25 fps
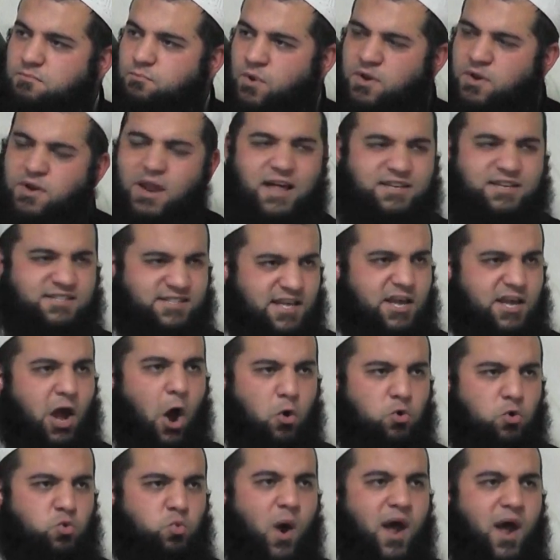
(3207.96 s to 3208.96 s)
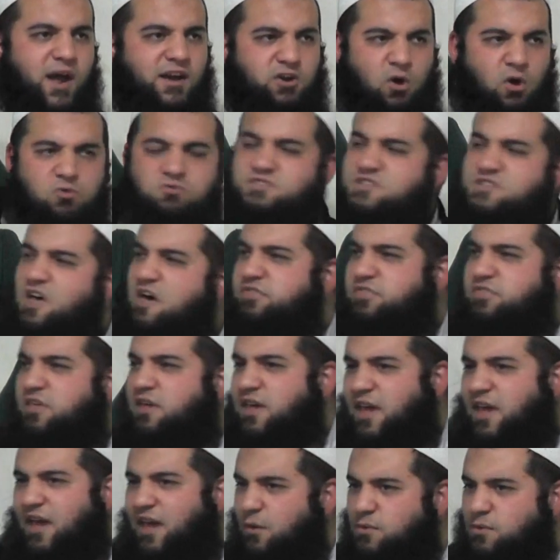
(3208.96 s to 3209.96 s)
When I say own way, don't start
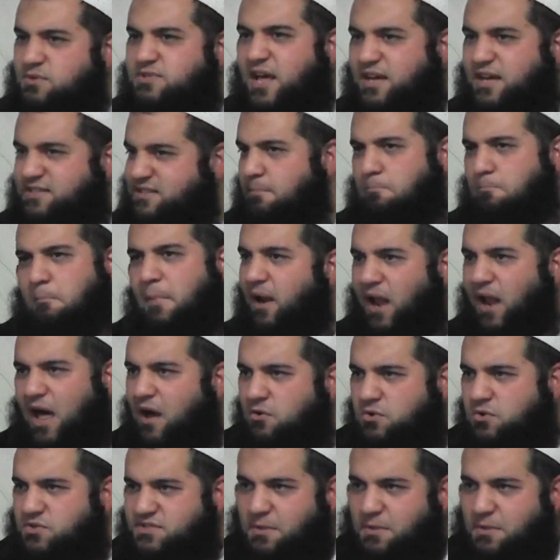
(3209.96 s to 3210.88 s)
thinking he was like some malang